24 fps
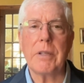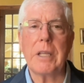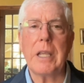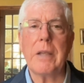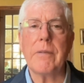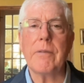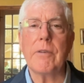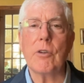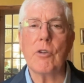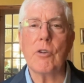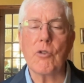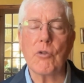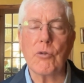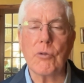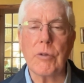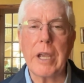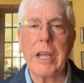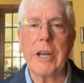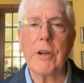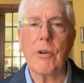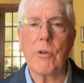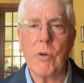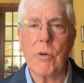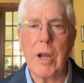even
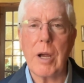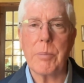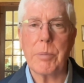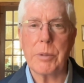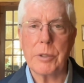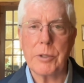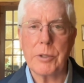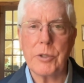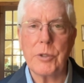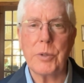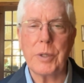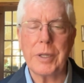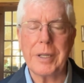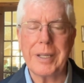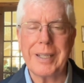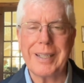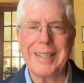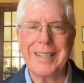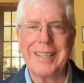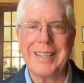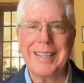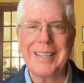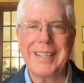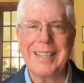greater opportunity.